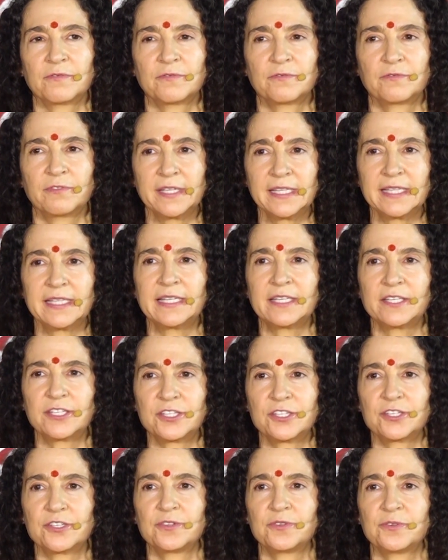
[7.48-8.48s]
really
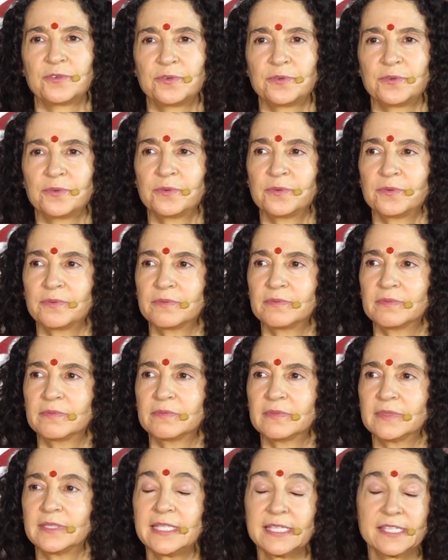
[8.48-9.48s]
to
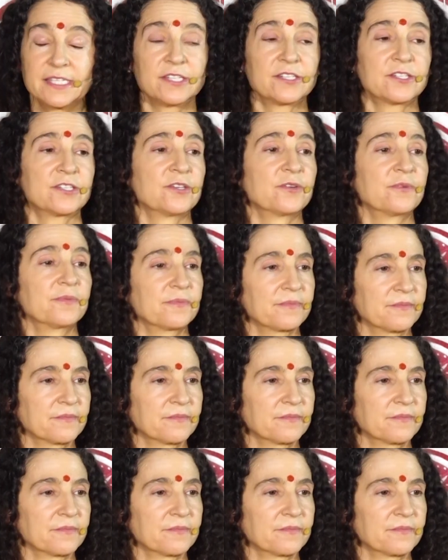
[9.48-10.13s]
listen to.